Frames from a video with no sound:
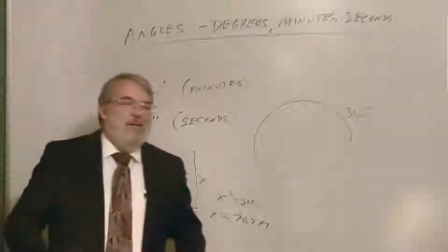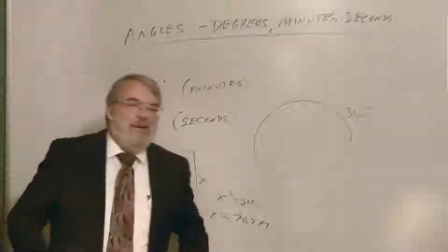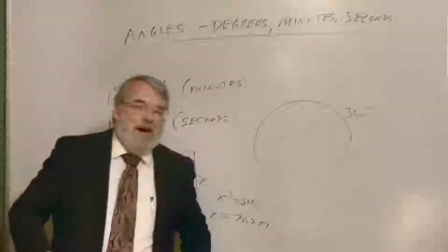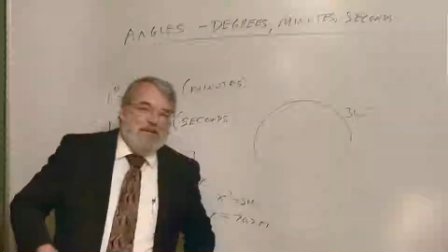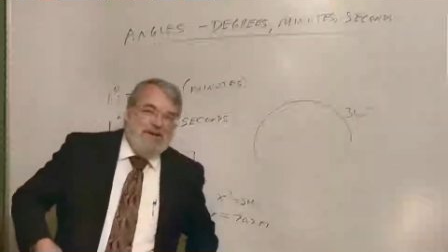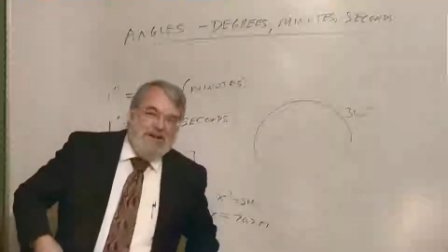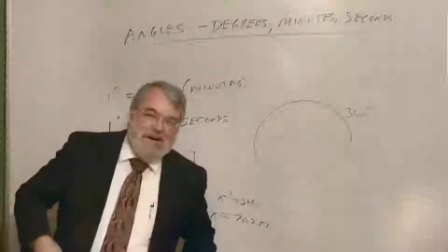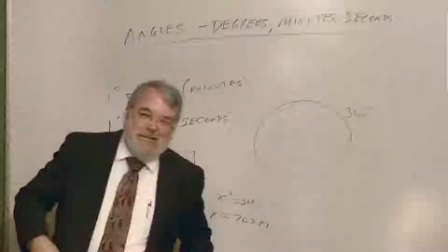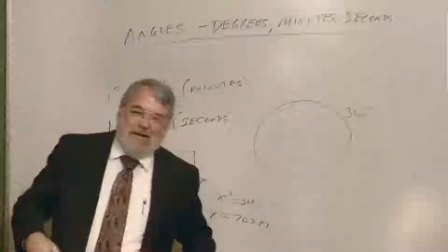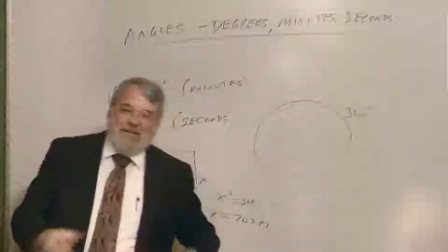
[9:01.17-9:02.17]
property
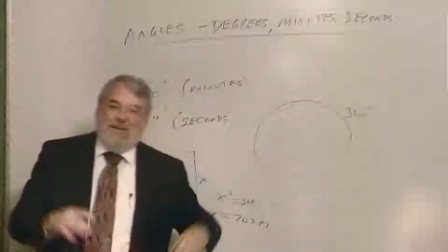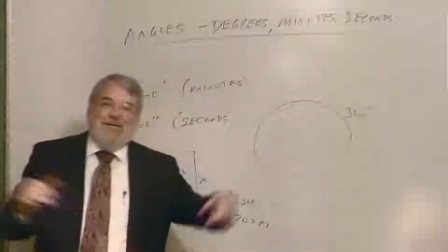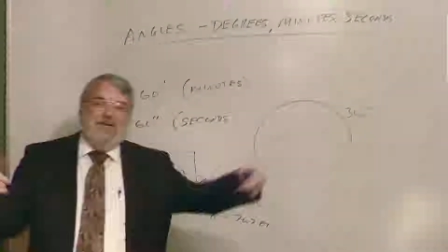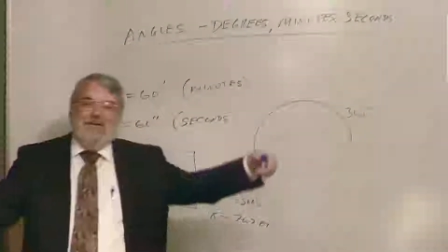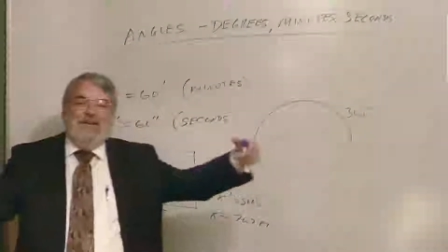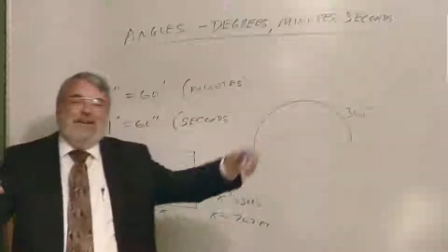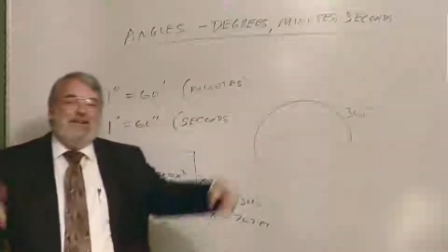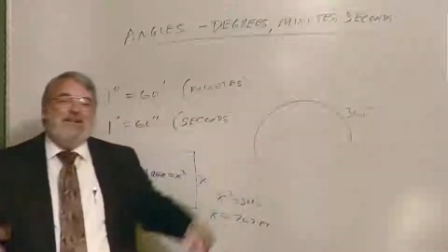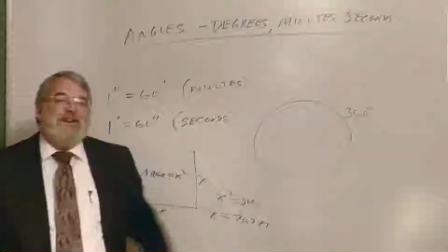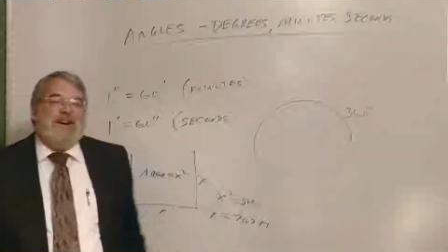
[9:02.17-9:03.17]
about 71 feet
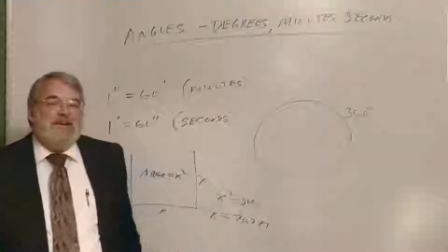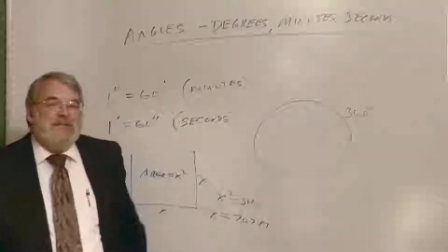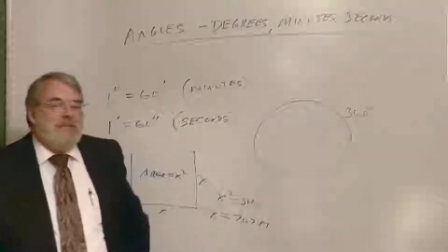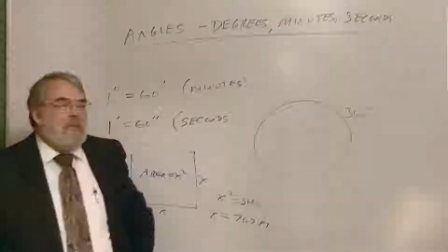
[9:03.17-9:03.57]
on the side,